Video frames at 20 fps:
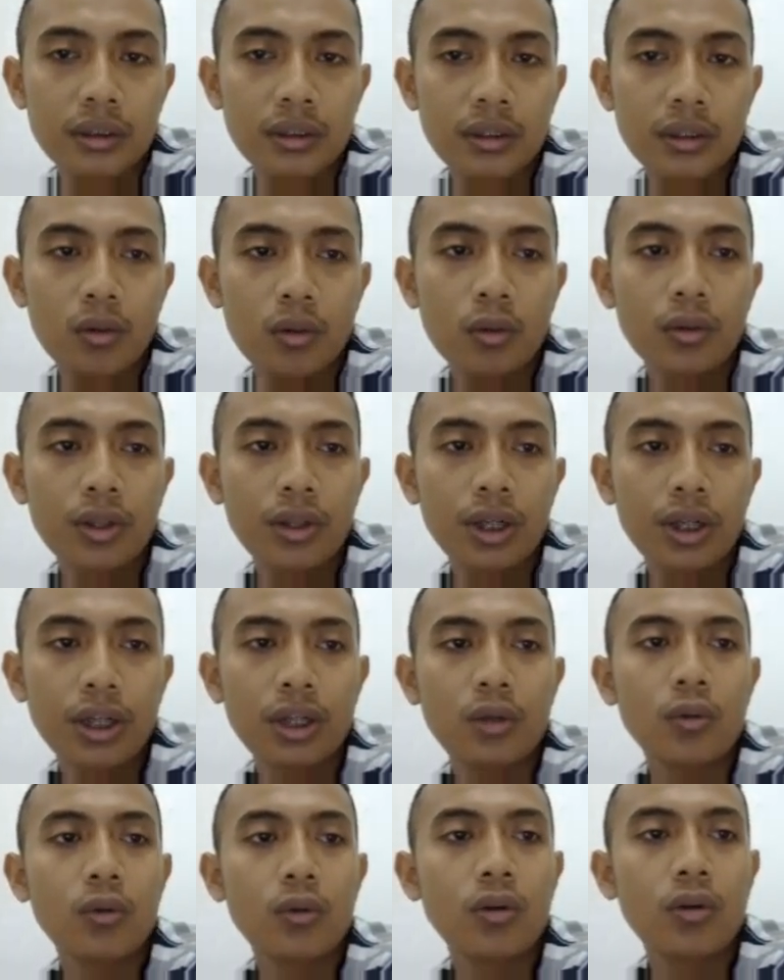Okay,
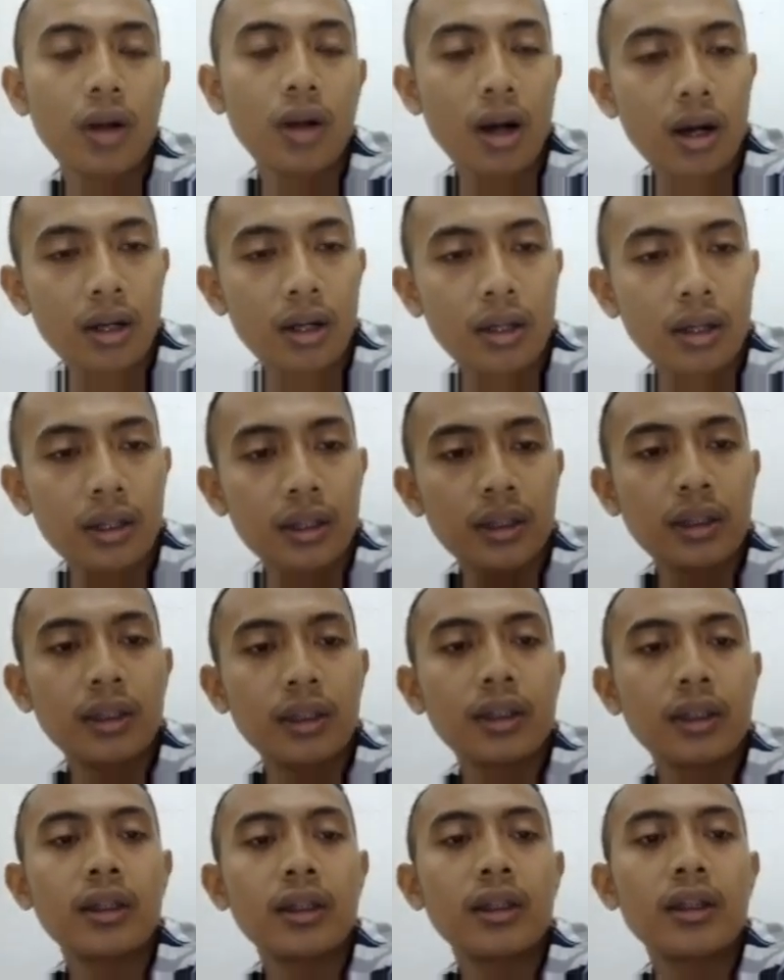you got
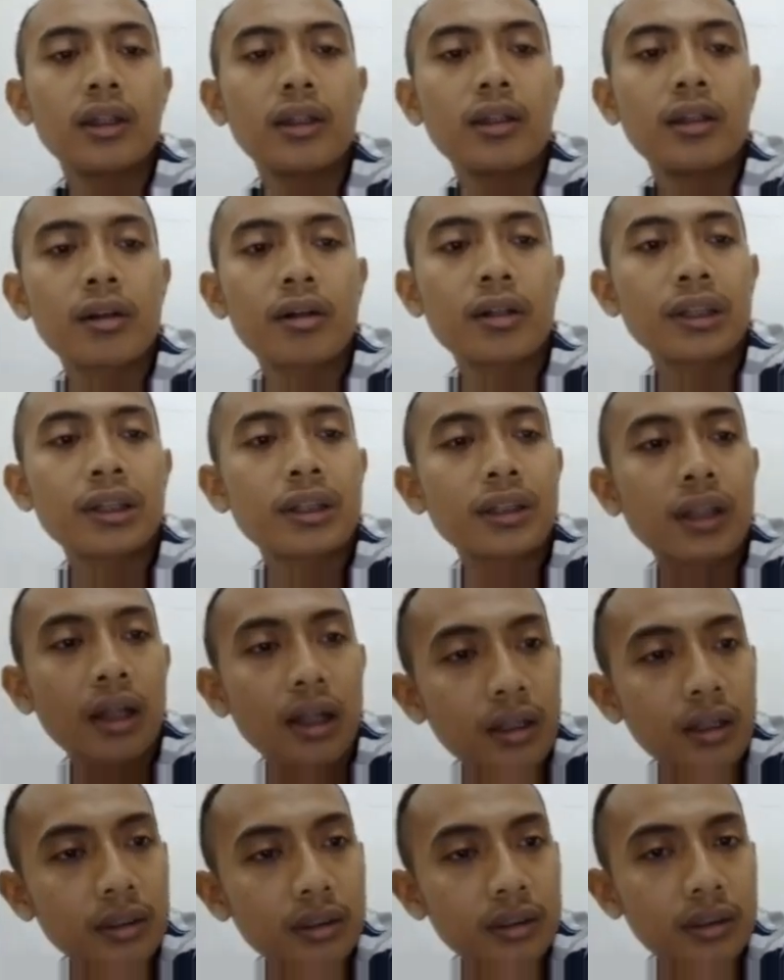the
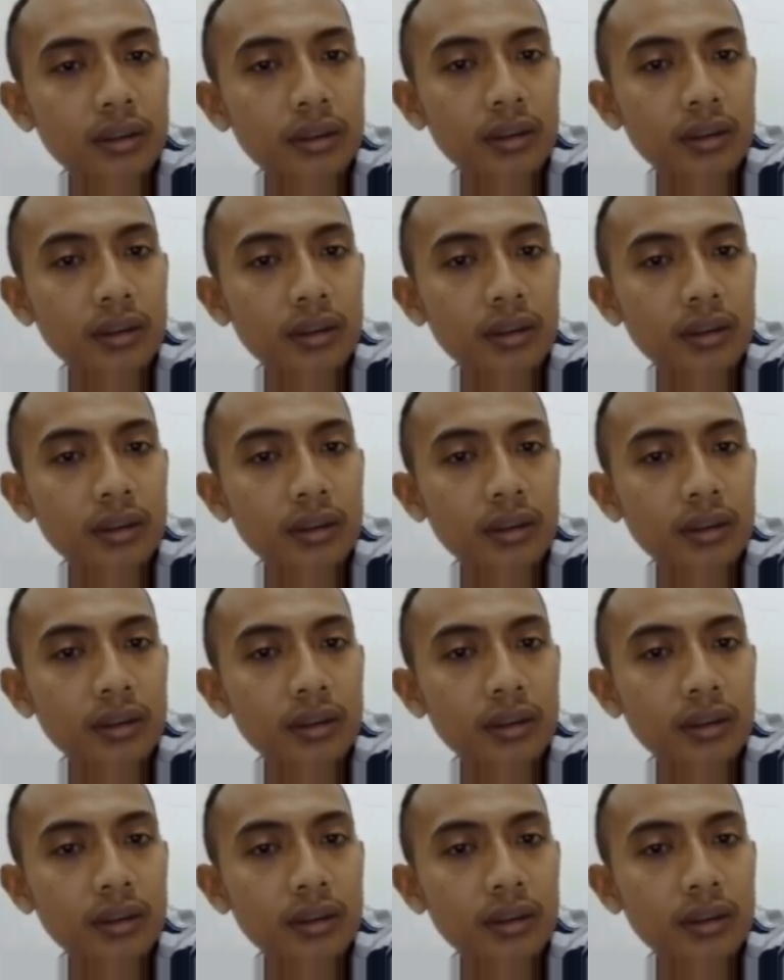results